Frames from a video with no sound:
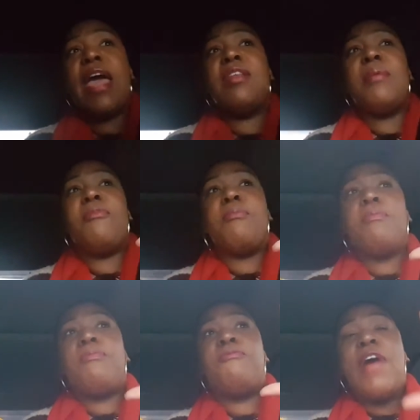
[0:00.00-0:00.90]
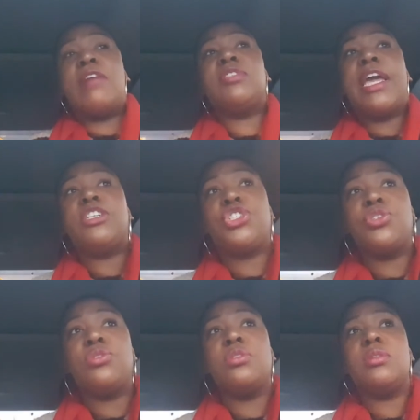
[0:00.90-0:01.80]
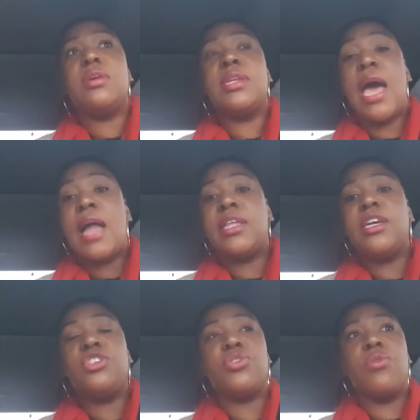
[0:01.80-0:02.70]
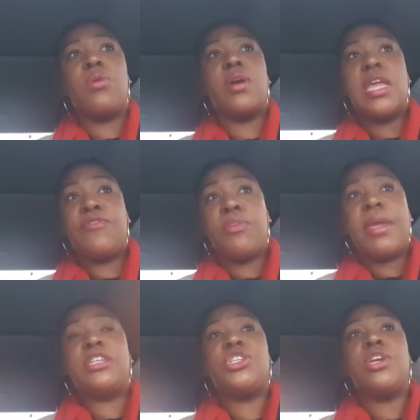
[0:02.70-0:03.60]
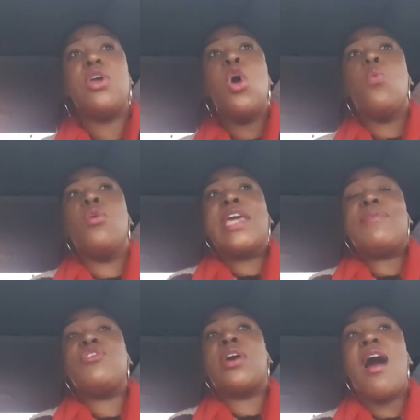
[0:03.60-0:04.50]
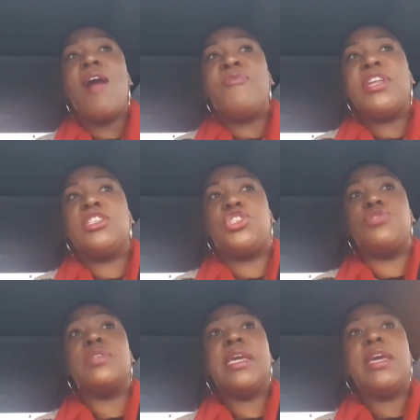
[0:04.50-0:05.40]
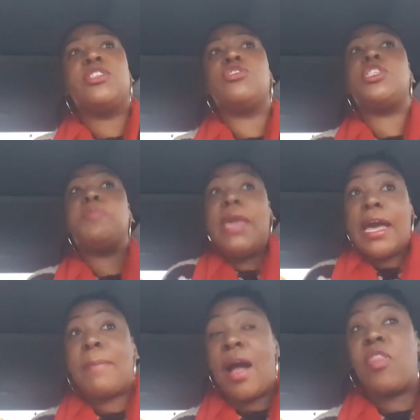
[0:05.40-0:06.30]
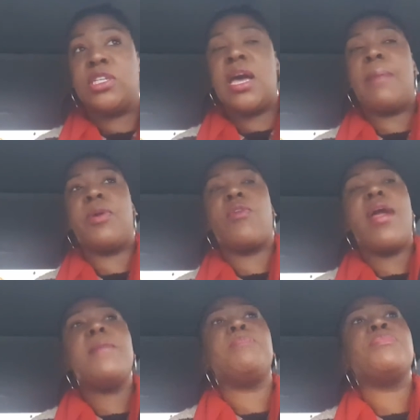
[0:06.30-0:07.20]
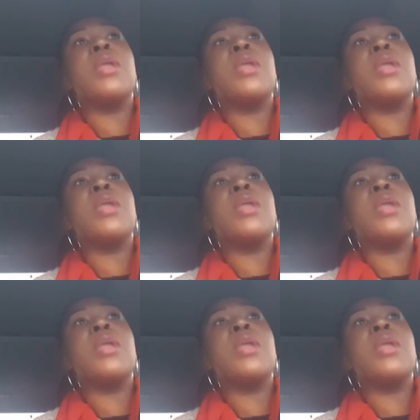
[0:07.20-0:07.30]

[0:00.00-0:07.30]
that foundational knowledge or information will give you the confidence you need to speak about the topic, right?